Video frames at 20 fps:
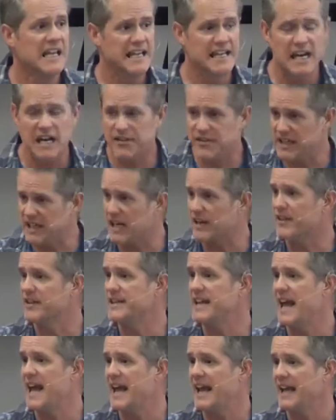yet at the end of
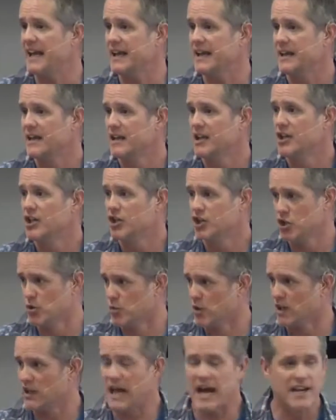the day,
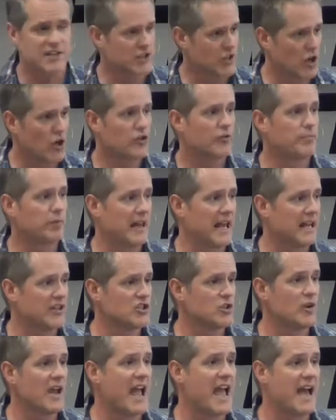you realize that all the
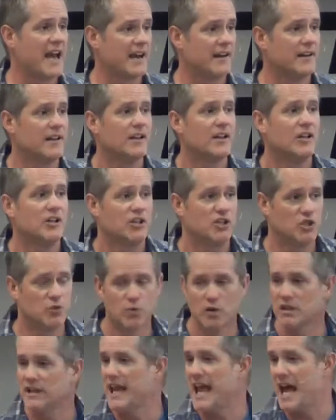plans you had,
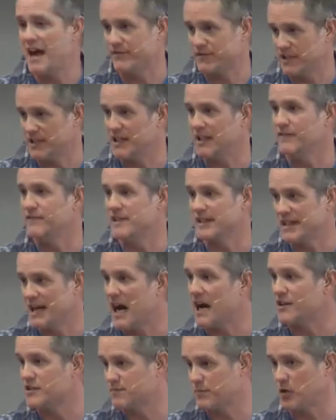you really have to give to
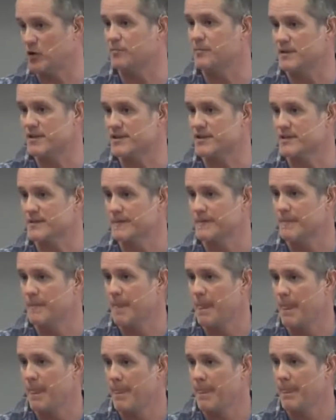God's purpose.
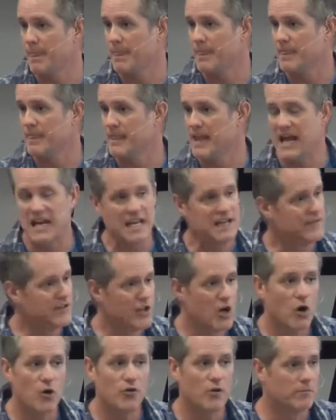And
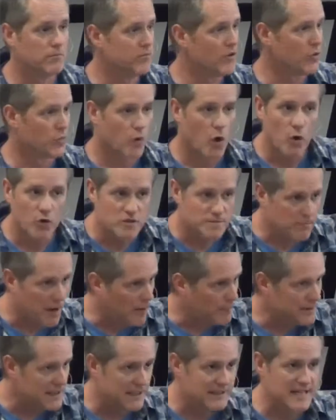even though the road's
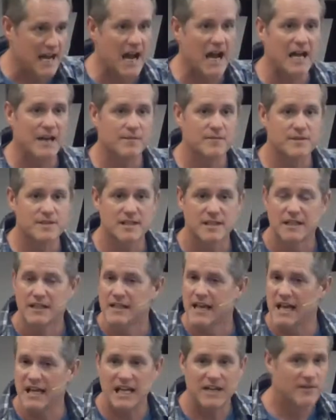bumpy at times,
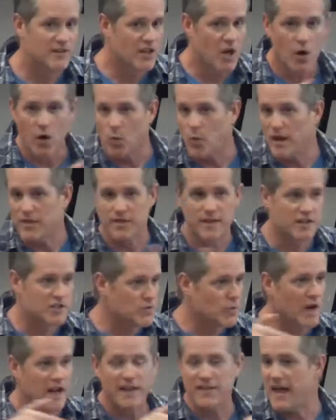and even though it went this
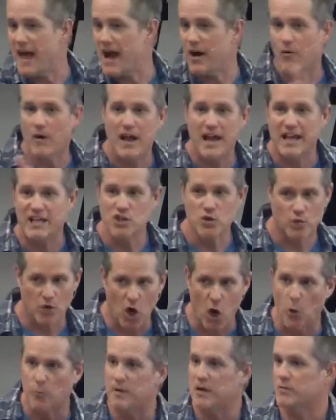way and that way, and you
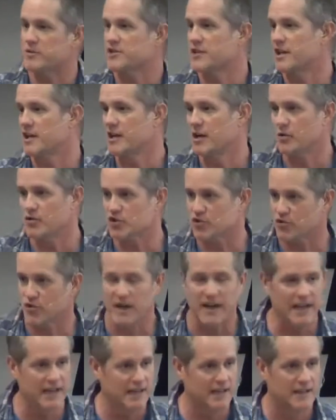were hoping it was going to go
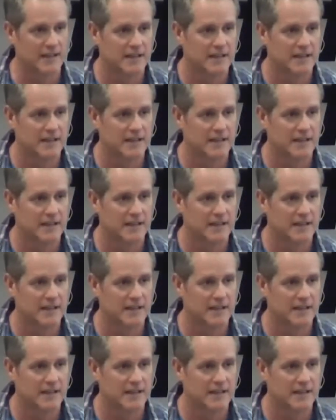straight,